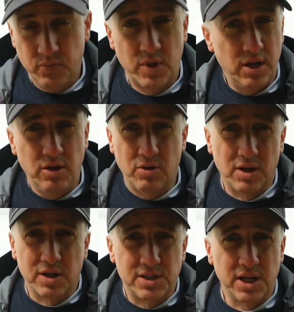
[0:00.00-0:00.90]
then you
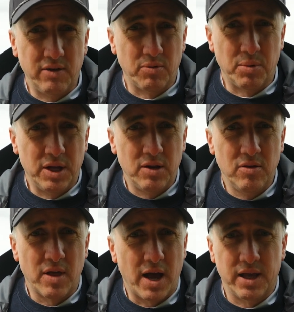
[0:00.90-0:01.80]
could conceivably
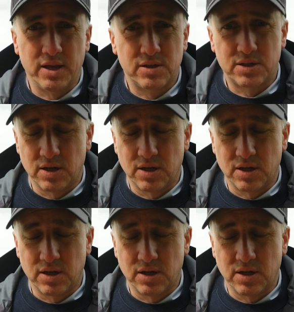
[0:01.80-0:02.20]
do that. It's